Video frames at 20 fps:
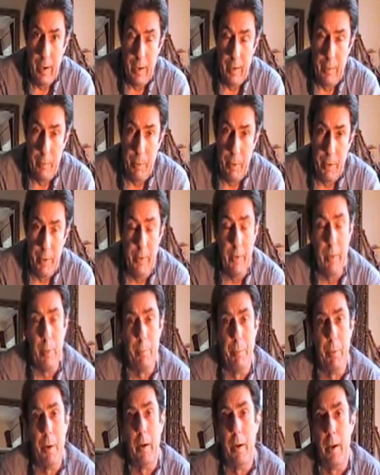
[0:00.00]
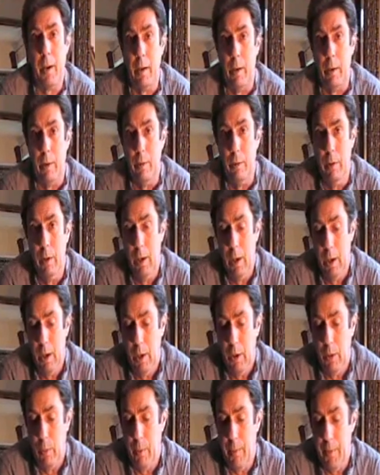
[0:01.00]
and because it's a biennial,
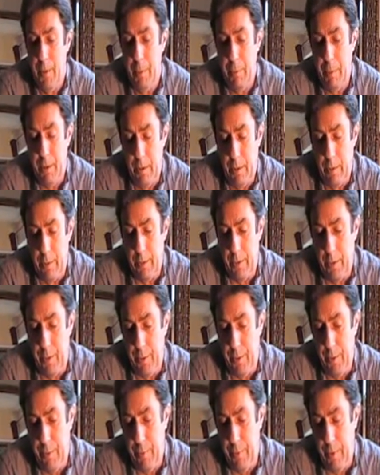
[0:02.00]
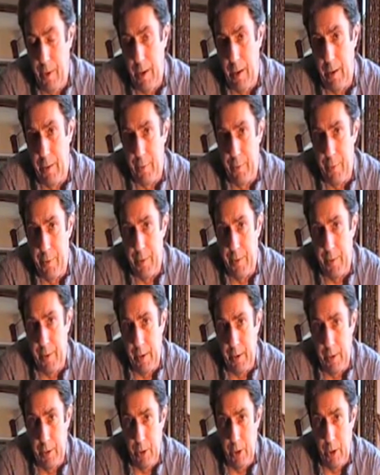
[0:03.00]
when the plant has flowered for the
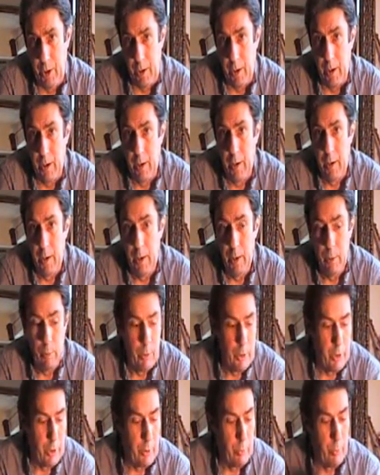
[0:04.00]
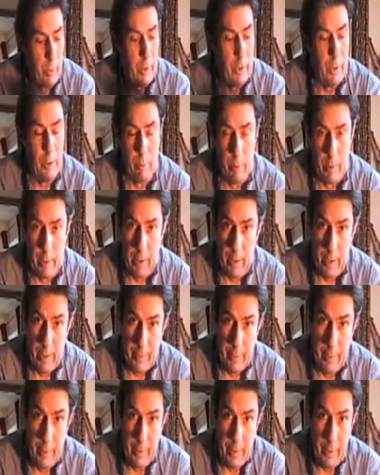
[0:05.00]
second year, which is when you want to
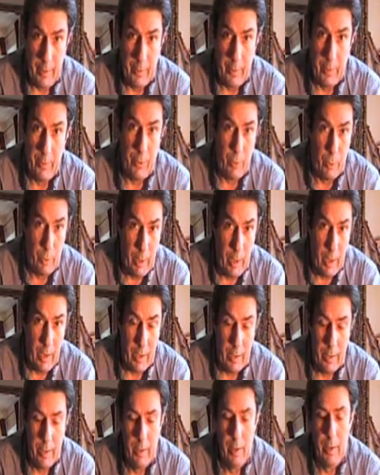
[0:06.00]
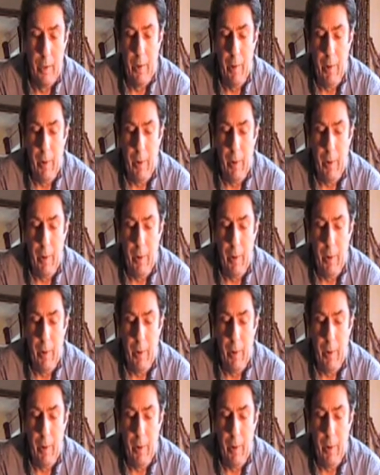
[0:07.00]
collect the leaves if you can